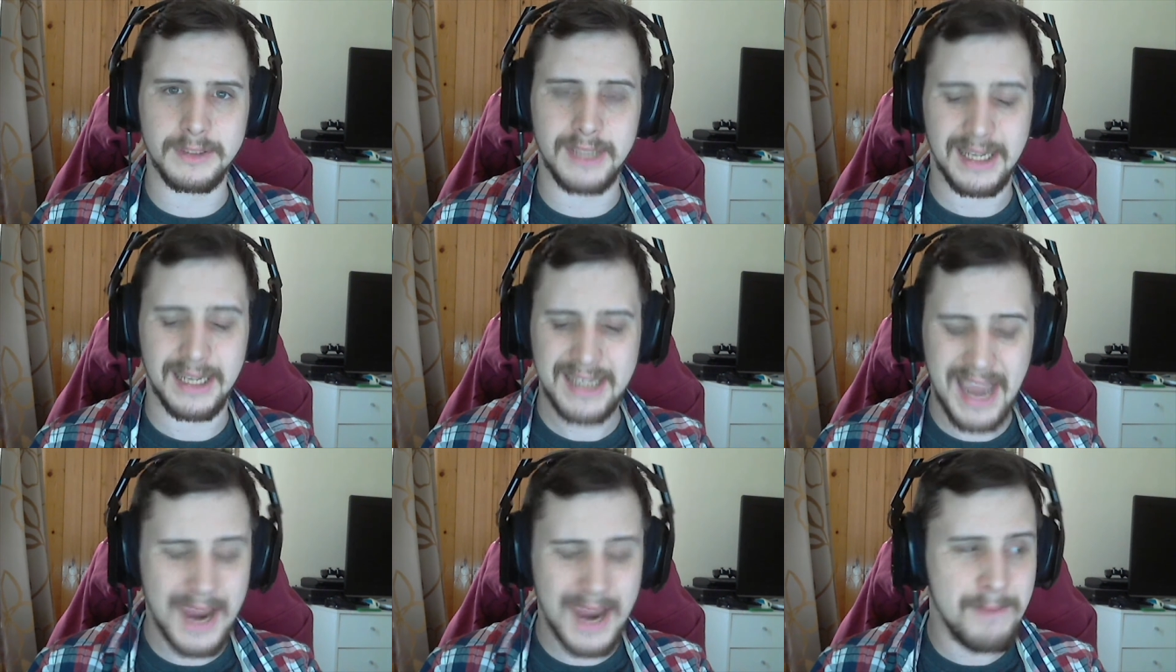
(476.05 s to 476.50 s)
They
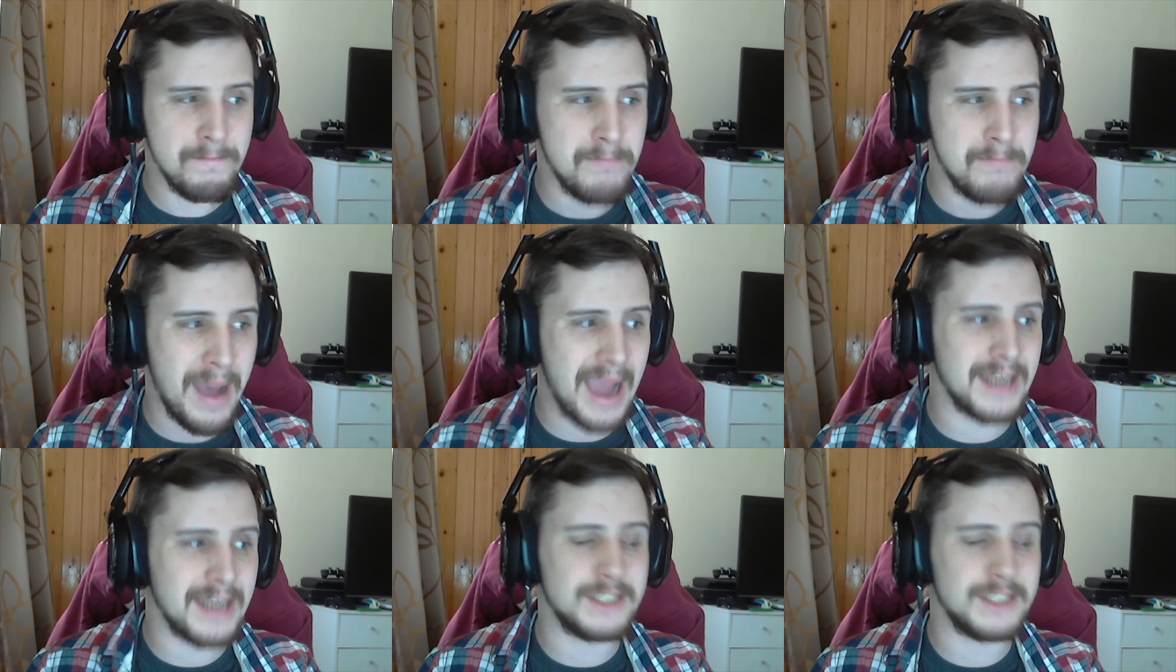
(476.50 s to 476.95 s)
came
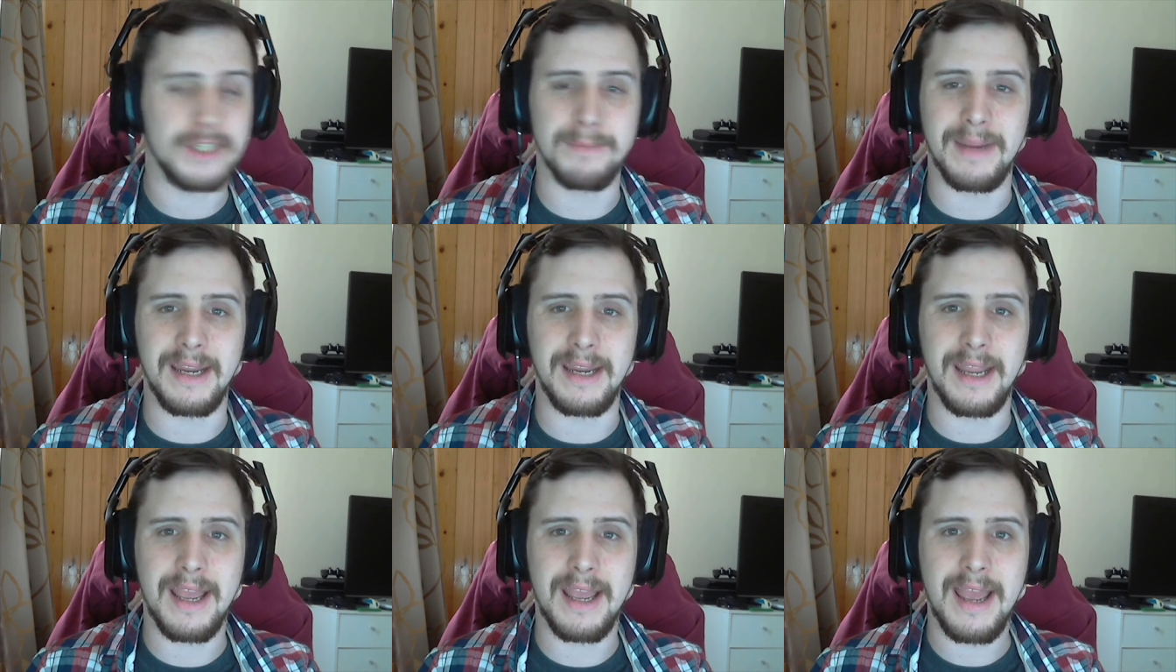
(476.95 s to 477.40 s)
back to
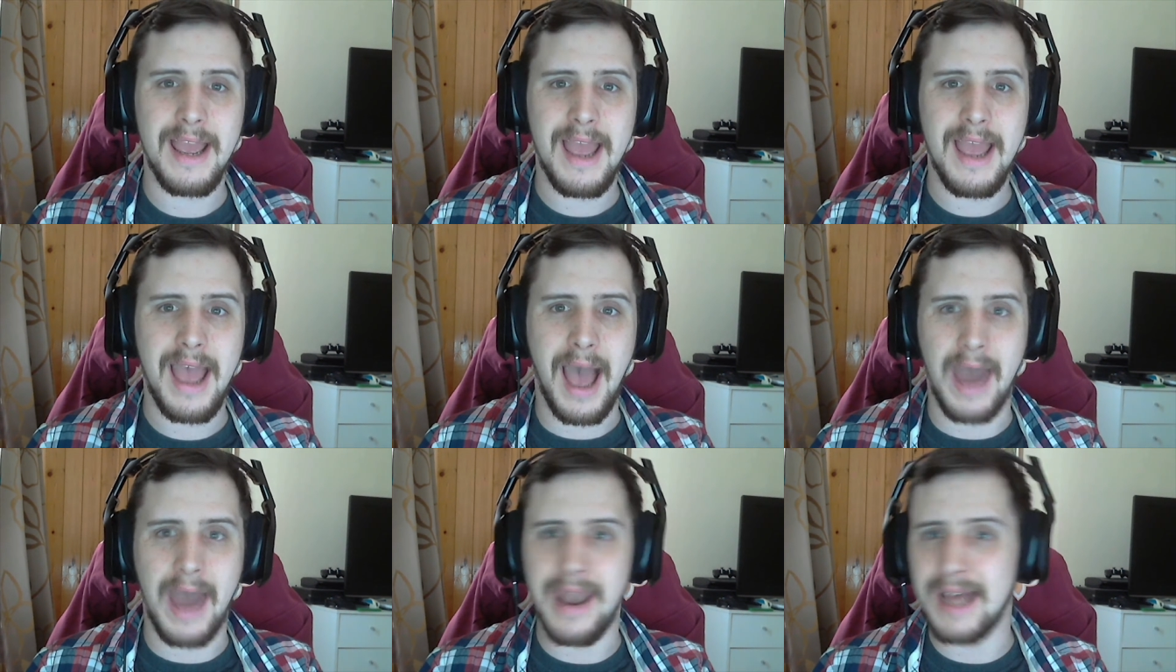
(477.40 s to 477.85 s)
me,
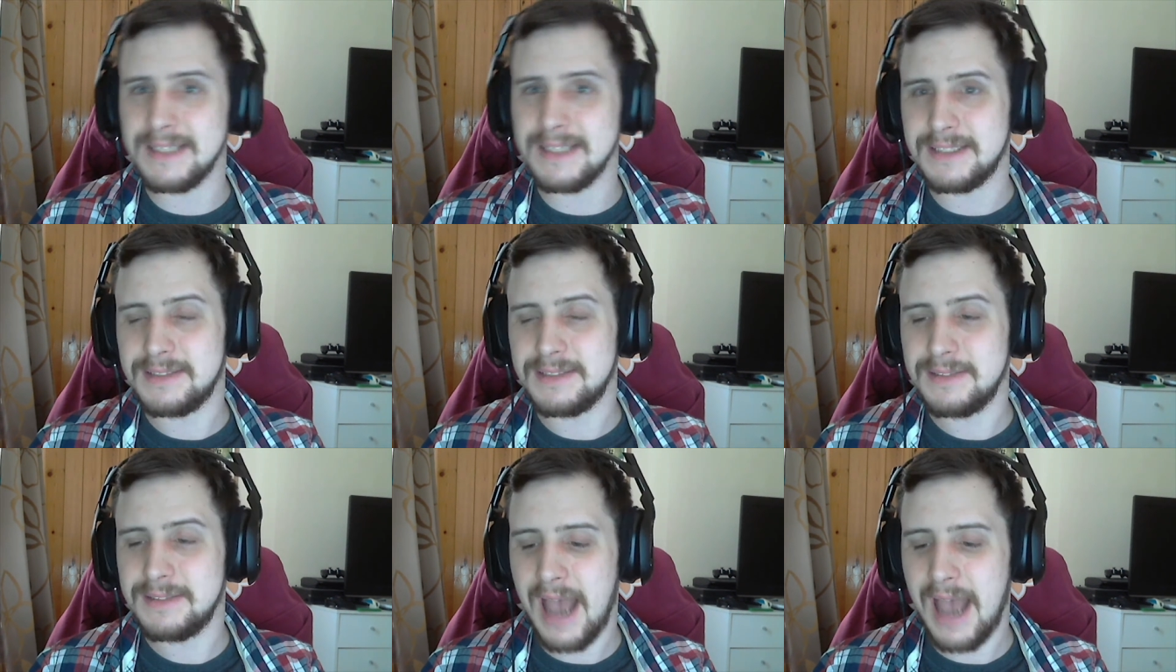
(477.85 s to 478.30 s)
and
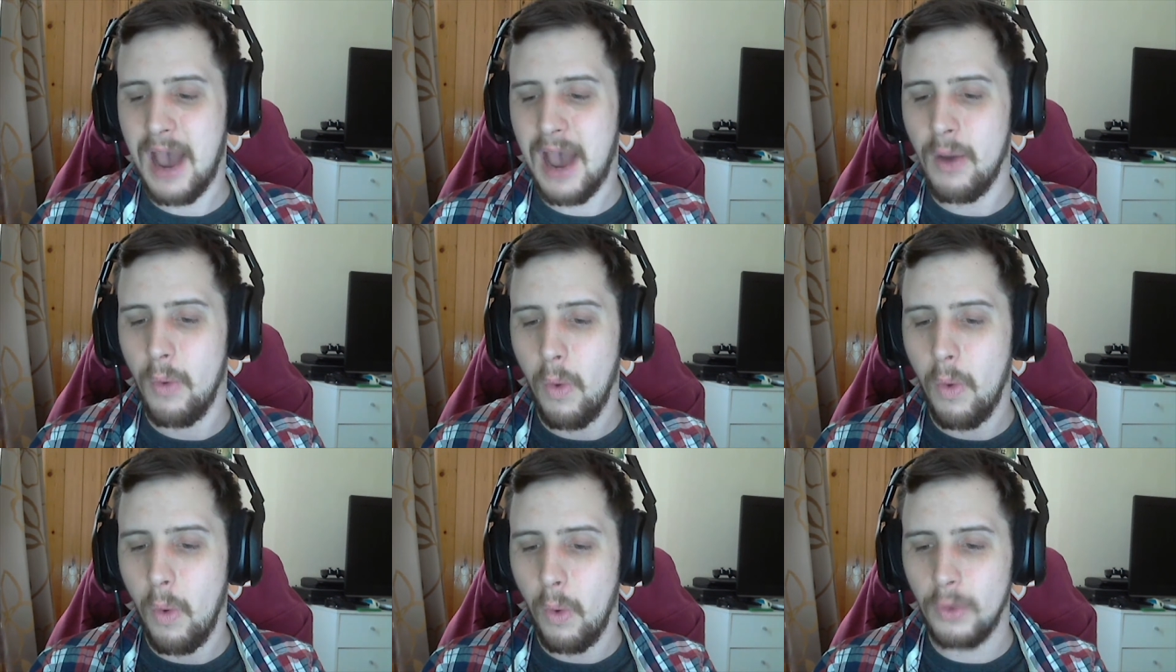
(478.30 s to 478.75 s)
that's
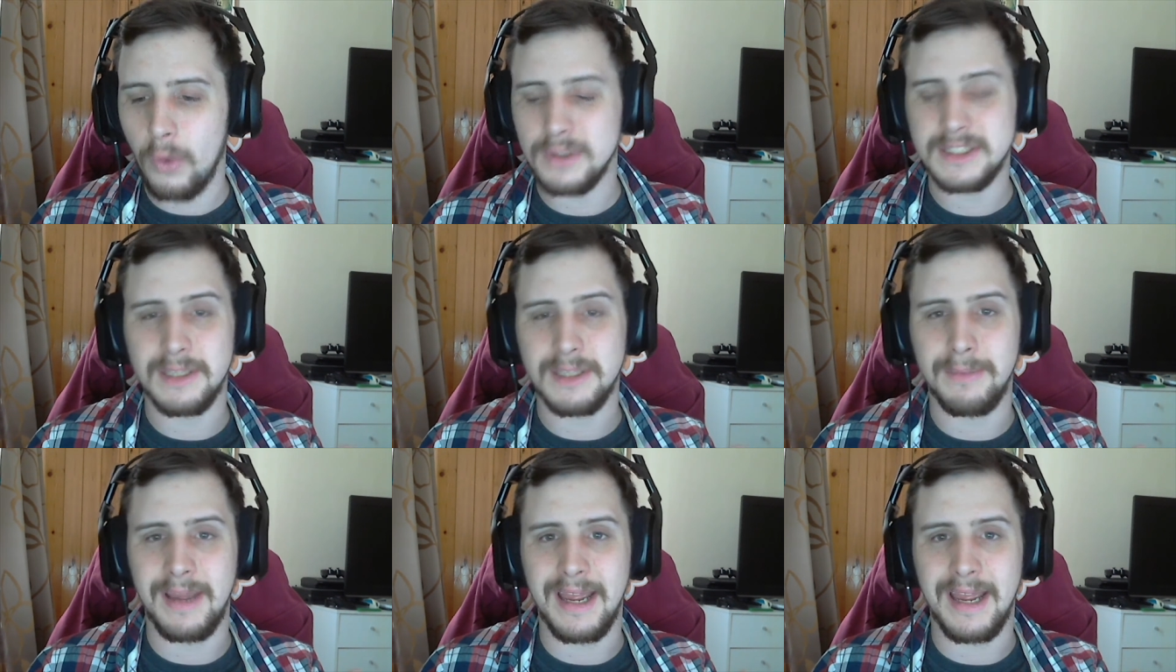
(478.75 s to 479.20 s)
how
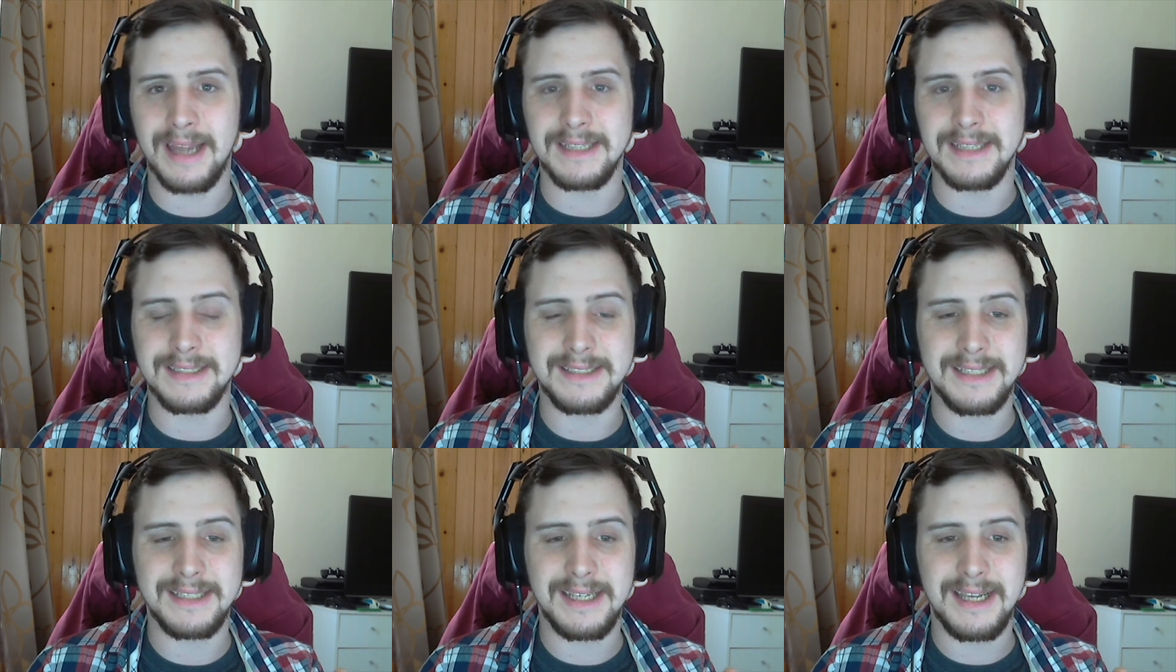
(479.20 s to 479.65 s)
awesome it
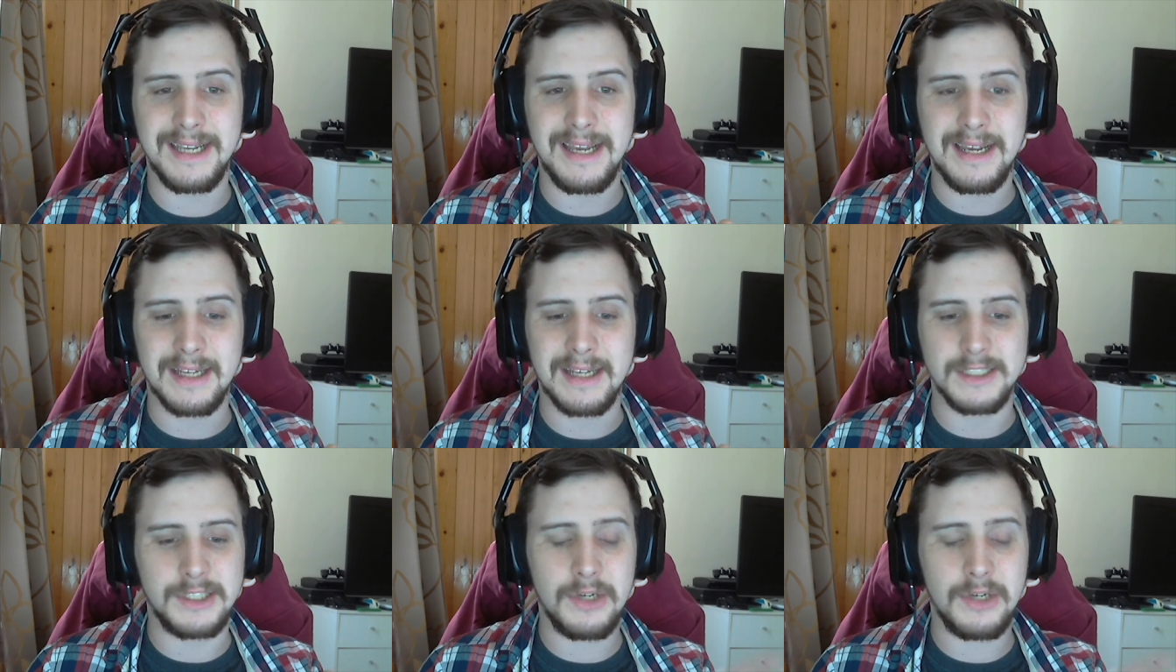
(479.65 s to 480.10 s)
is.
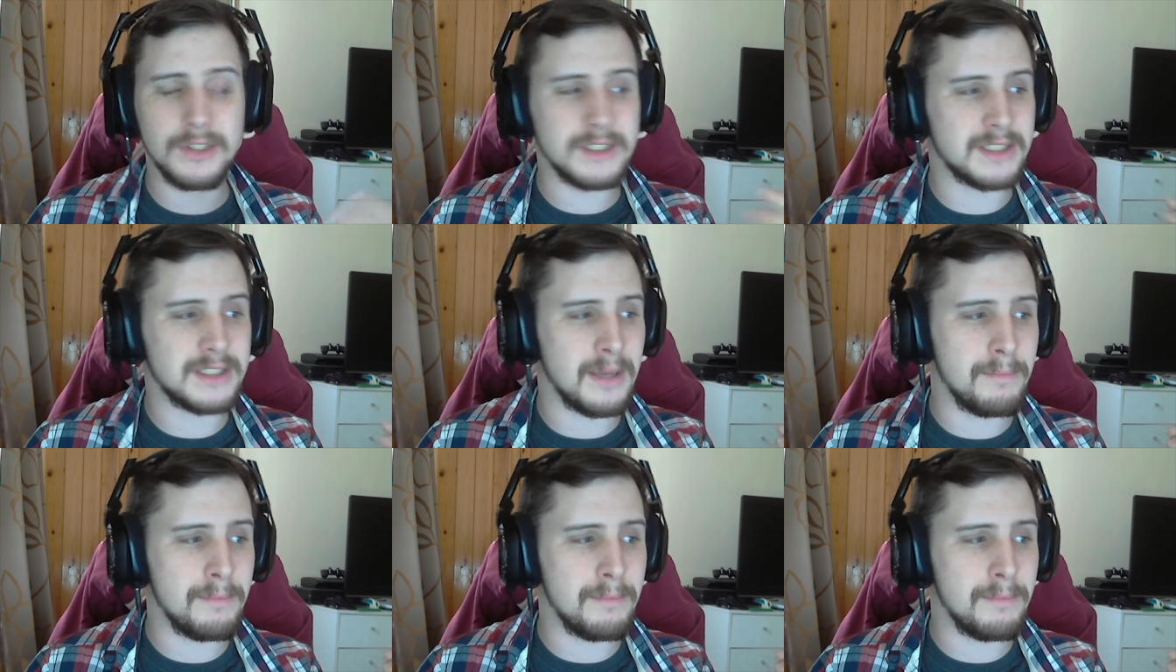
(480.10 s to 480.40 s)
Because usually some